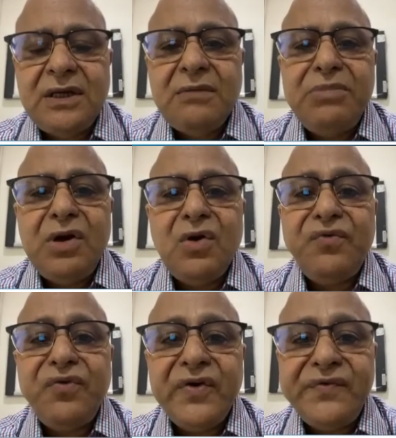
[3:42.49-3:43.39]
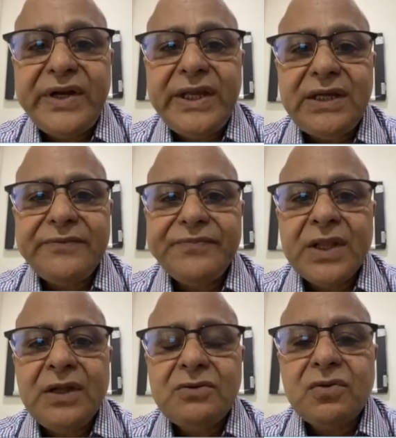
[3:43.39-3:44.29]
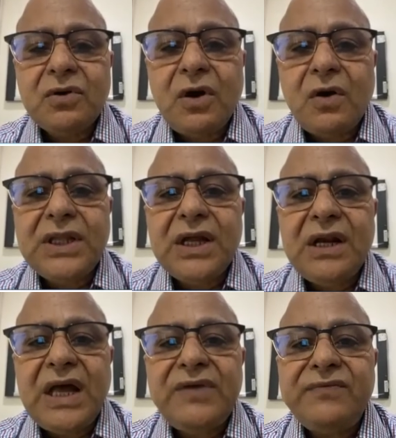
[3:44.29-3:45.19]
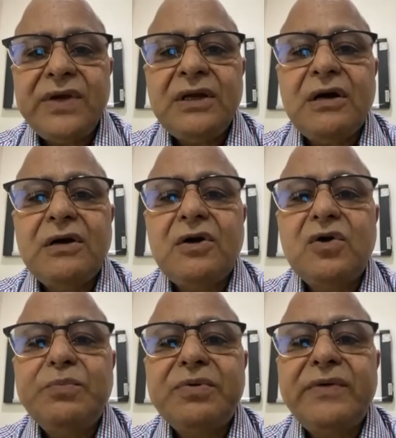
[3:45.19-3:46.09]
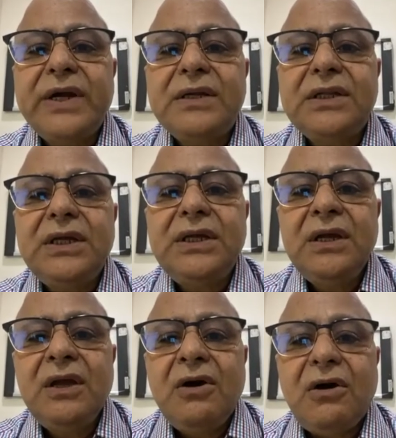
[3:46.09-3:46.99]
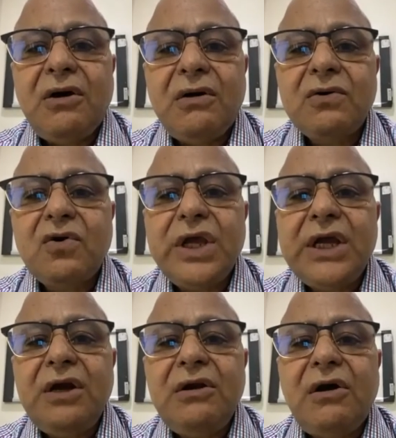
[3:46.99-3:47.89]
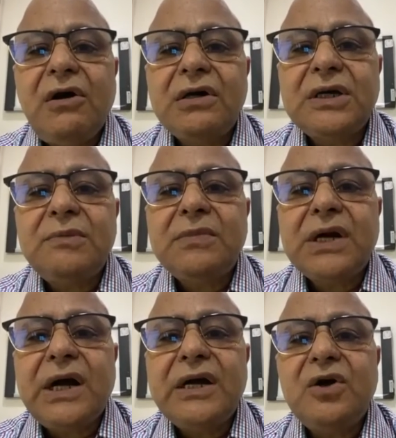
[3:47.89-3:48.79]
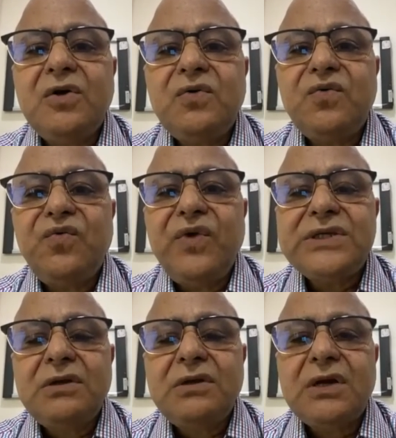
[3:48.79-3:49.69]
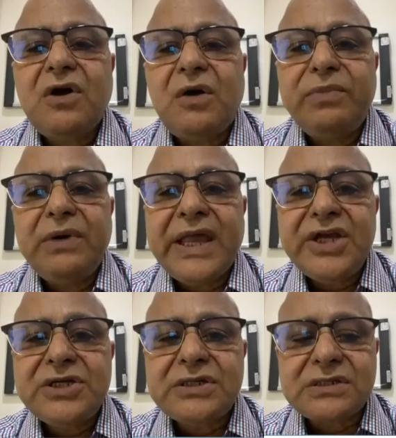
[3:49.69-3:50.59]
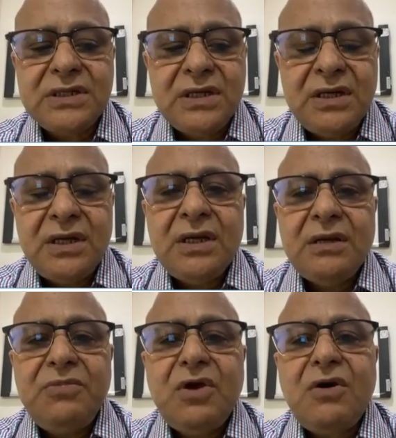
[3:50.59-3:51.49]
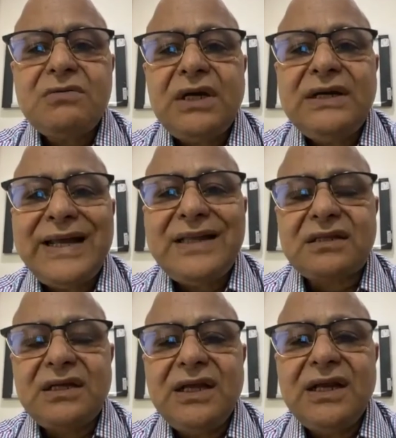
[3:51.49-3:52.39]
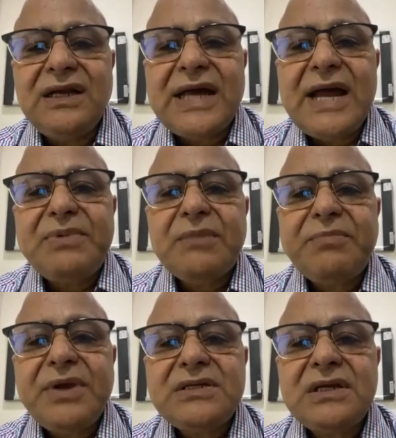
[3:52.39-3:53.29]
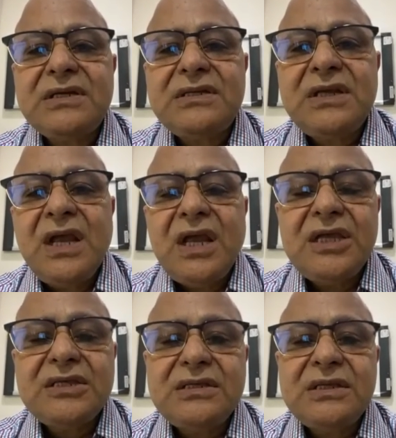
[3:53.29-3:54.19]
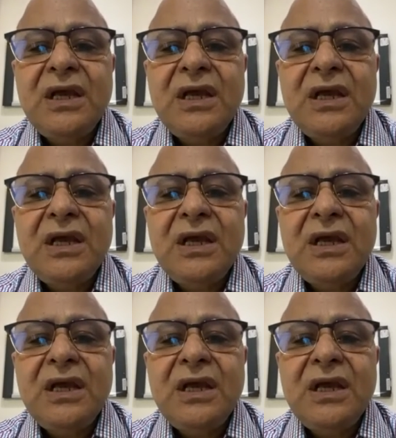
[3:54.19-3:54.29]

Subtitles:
below 50 throughout their life in order to prevent the ongoing long-term cardiovascular complications. Because the death in diabetic patients is